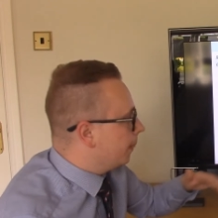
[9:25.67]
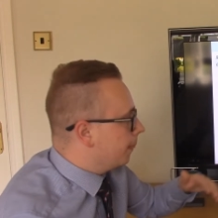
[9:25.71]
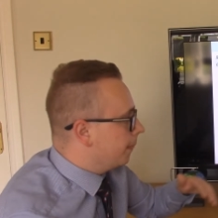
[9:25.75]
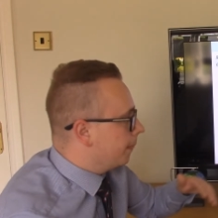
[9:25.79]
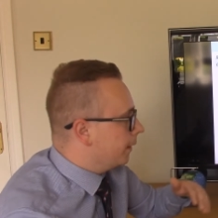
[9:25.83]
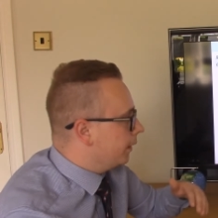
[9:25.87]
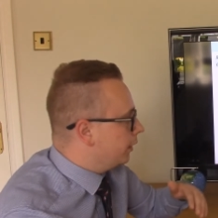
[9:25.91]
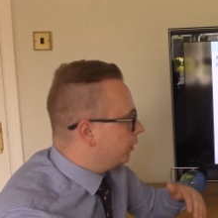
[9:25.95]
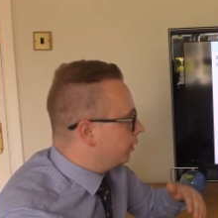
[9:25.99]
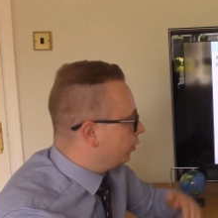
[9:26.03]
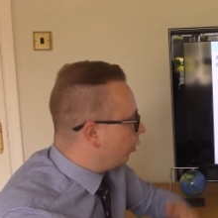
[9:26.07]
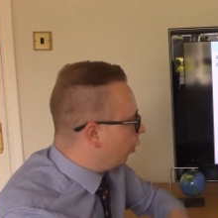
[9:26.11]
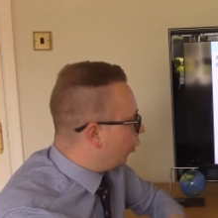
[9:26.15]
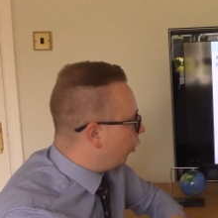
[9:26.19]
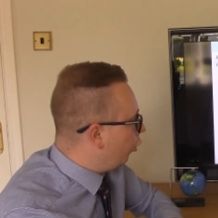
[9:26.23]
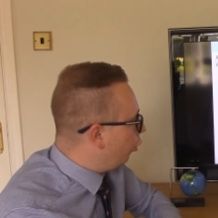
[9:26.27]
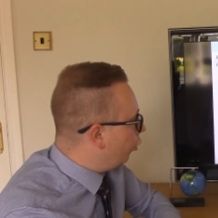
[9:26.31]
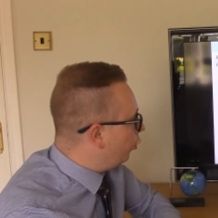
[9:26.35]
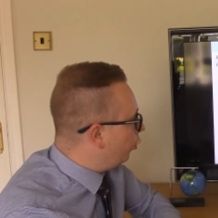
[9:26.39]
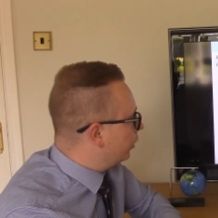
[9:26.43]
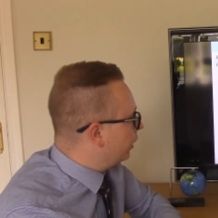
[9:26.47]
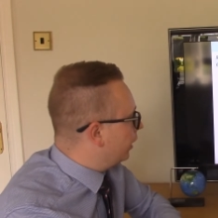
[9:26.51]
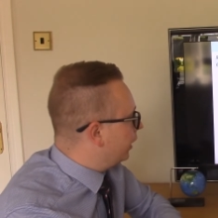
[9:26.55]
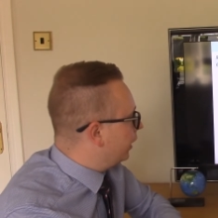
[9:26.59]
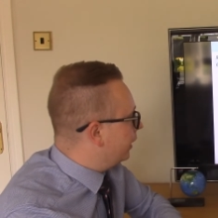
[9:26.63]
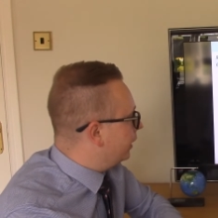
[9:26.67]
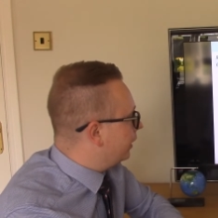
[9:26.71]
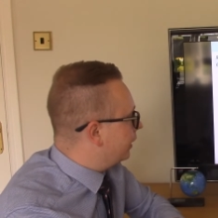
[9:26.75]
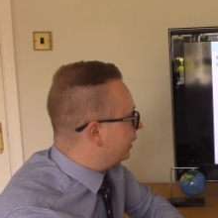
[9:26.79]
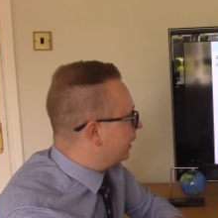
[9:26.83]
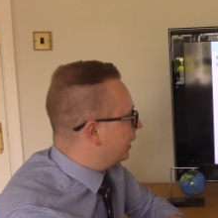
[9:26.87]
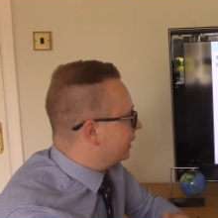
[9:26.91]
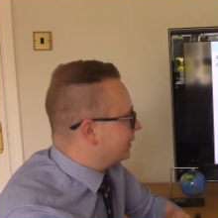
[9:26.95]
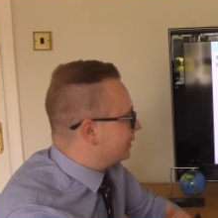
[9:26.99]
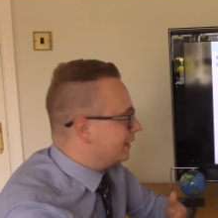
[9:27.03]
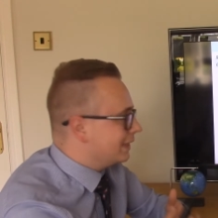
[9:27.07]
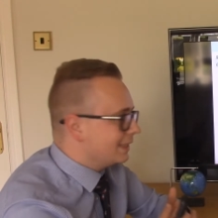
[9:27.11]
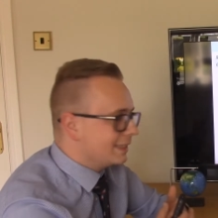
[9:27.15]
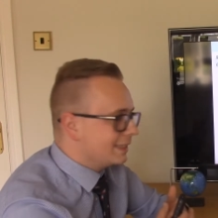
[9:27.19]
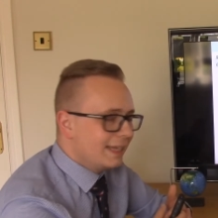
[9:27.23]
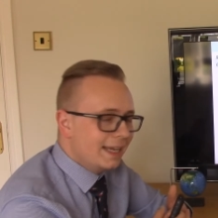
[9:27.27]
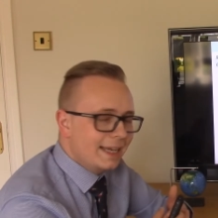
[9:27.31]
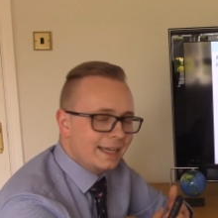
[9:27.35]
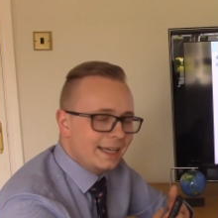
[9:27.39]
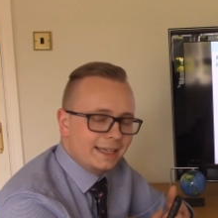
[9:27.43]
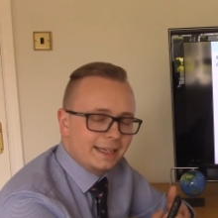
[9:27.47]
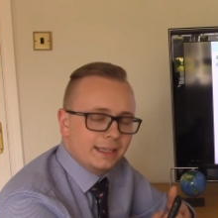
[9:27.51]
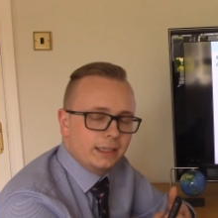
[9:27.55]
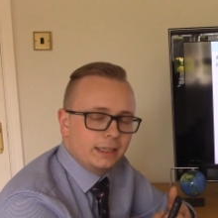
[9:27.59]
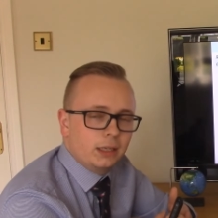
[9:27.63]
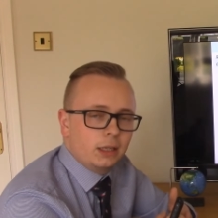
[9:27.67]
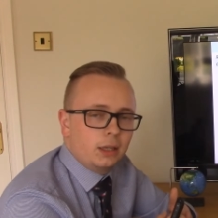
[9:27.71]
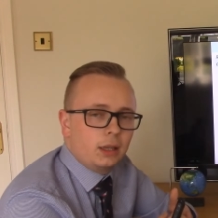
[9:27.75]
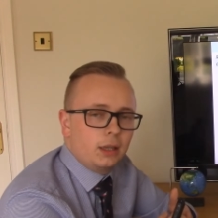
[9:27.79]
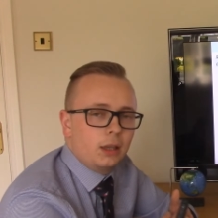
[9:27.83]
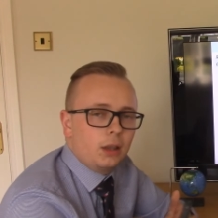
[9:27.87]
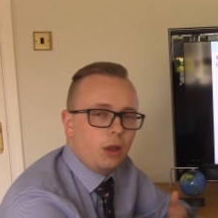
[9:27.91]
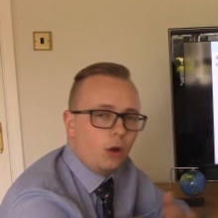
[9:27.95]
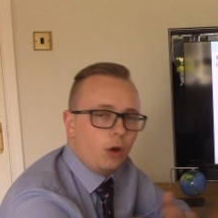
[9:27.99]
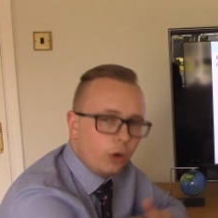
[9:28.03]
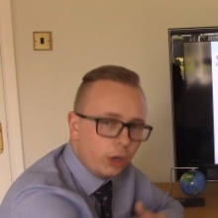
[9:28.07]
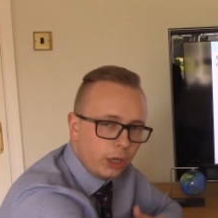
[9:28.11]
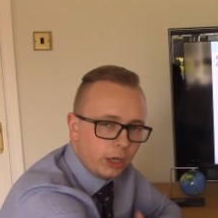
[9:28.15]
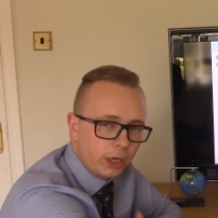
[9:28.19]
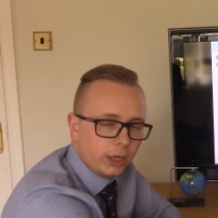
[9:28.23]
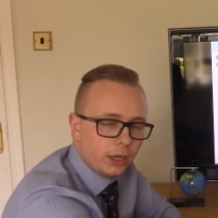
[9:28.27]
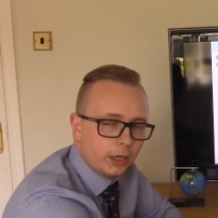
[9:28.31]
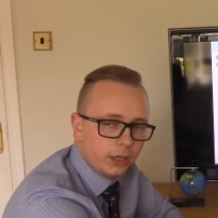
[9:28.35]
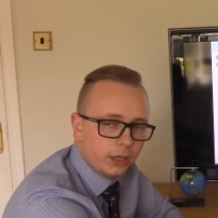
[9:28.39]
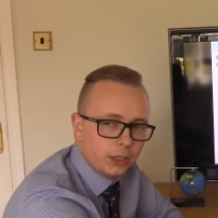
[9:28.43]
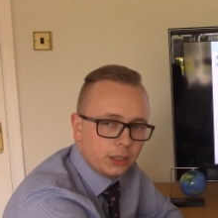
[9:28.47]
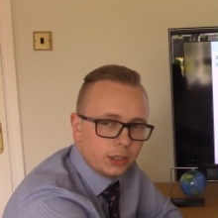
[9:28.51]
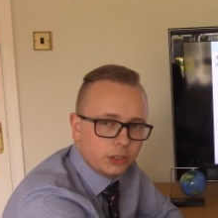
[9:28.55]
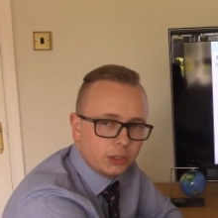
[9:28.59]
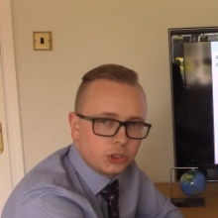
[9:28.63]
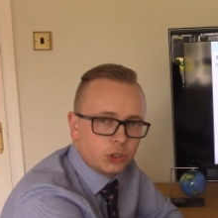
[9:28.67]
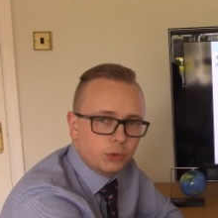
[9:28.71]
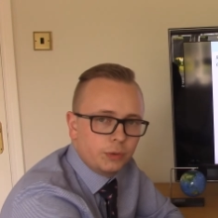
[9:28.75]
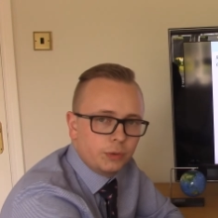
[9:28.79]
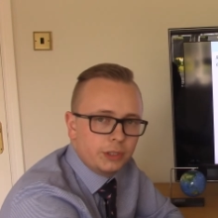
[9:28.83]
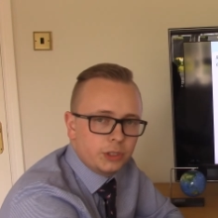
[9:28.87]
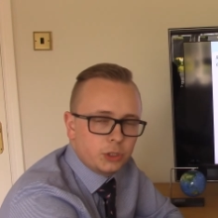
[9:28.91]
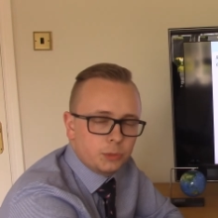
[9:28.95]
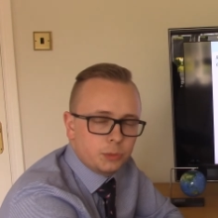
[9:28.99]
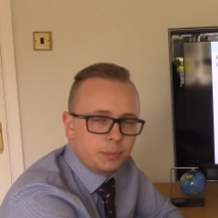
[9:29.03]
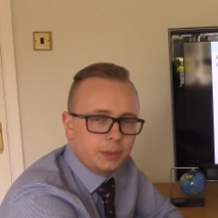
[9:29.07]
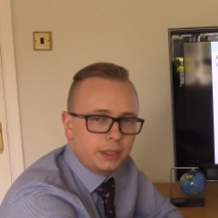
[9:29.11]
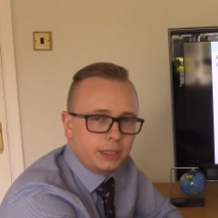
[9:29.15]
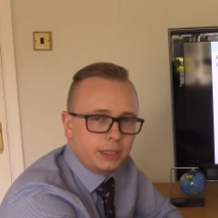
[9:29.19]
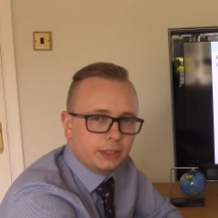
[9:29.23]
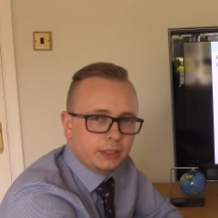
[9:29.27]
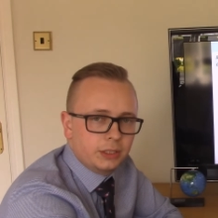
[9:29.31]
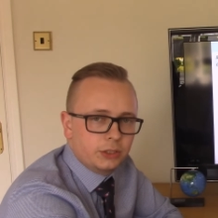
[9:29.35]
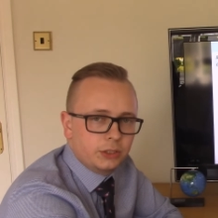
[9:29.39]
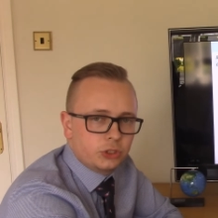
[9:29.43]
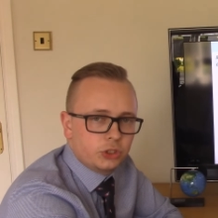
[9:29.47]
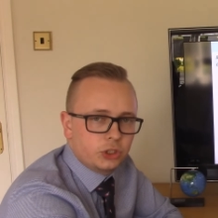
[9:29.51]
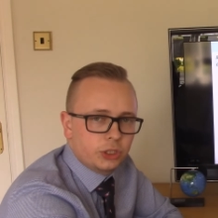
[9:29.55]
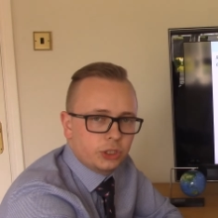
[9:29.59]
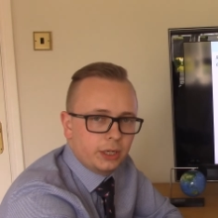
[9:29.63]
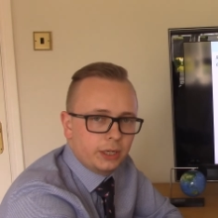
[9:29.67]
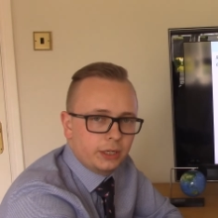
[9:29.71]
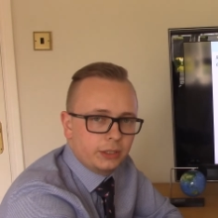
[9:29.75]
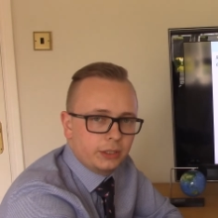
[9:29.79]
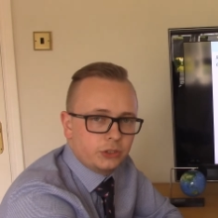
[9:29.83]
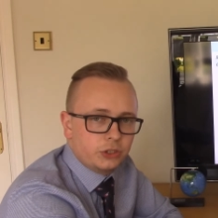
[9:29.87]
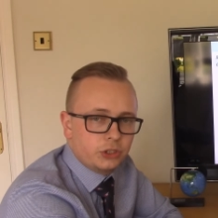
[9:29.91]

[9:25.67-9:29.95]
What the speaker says: Not only has it taken longer to reach peak discharge,